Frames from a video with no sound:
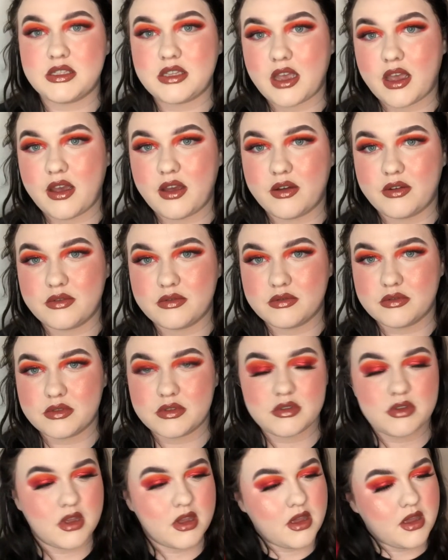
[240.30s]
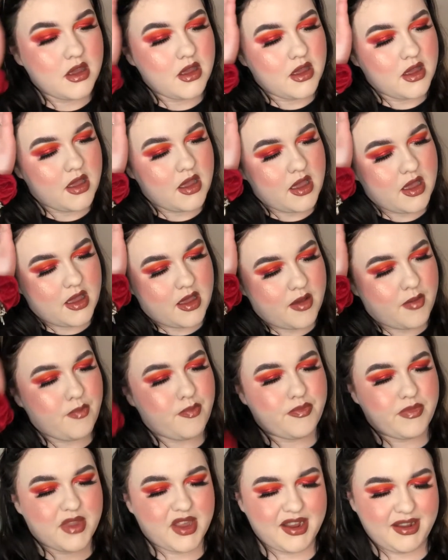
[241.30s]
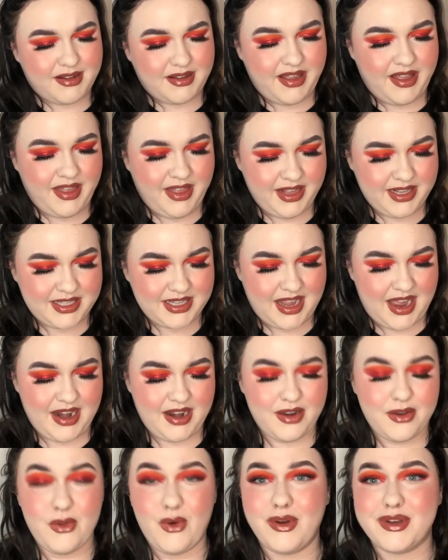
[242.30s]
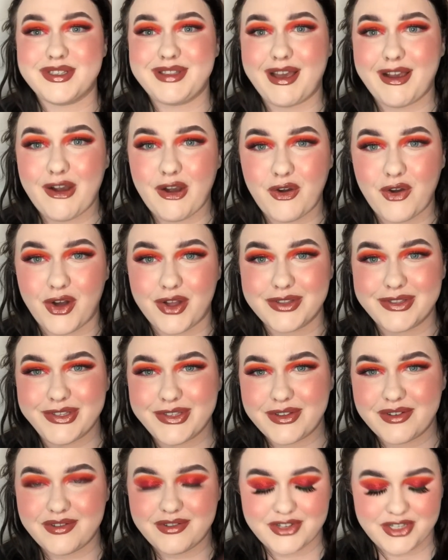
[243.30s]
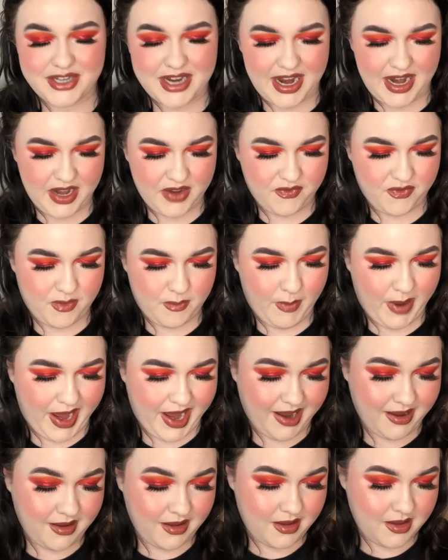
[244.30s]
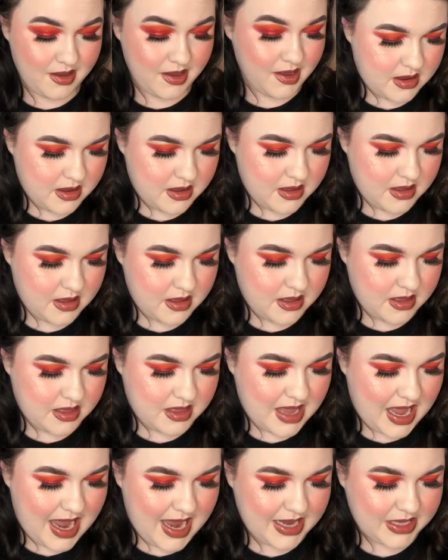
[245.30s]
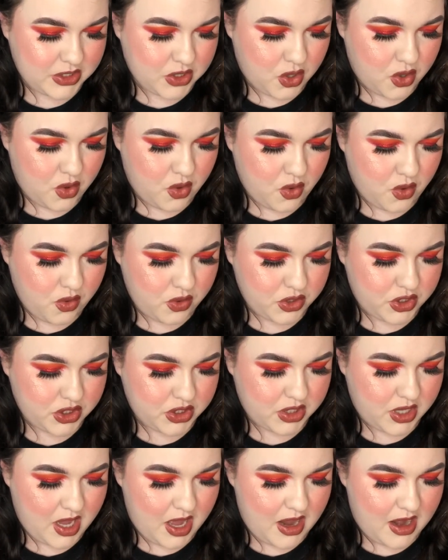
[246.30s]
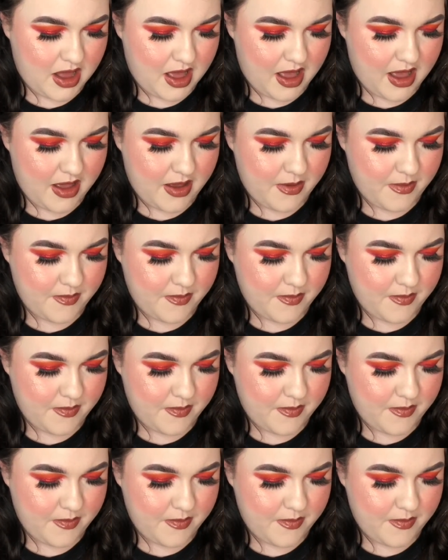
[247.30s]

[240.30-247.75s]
tones. This kind of looks like a contour shade for me. That is a gorgeous colour,